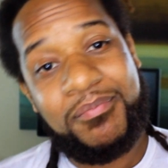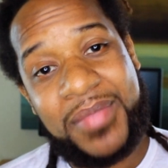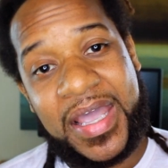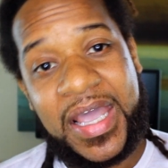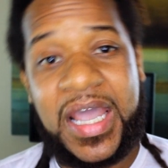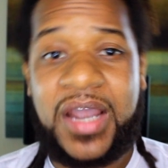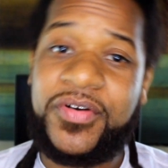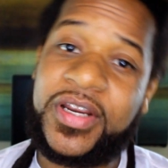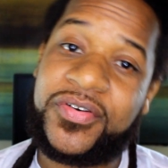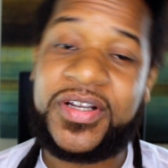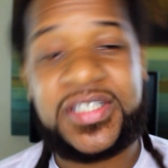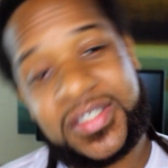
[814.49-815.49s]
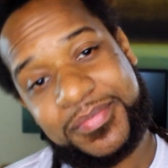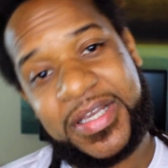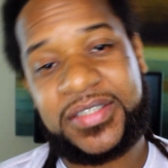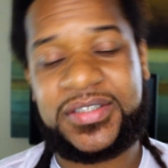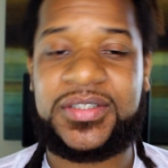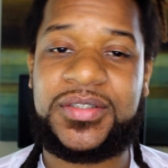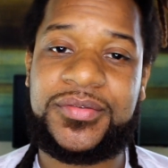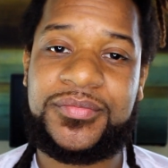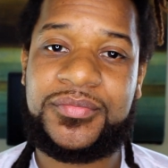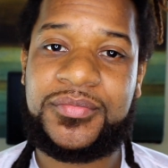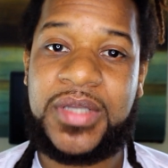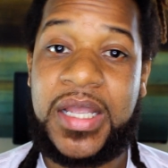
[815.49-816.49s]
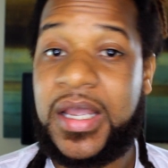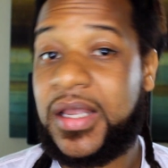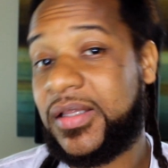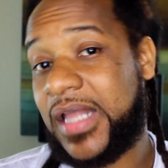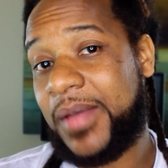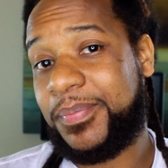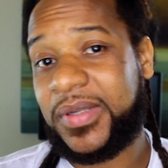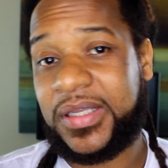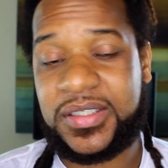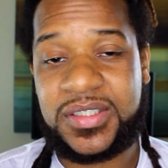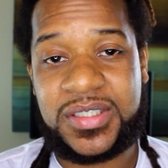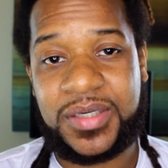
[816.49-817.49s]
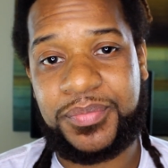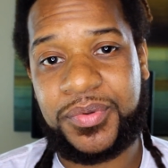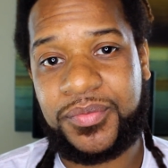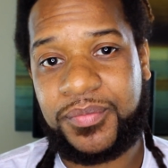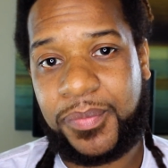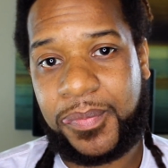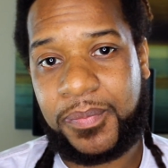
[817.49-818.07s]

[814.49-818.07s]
Merry Christmas. That plain and simple.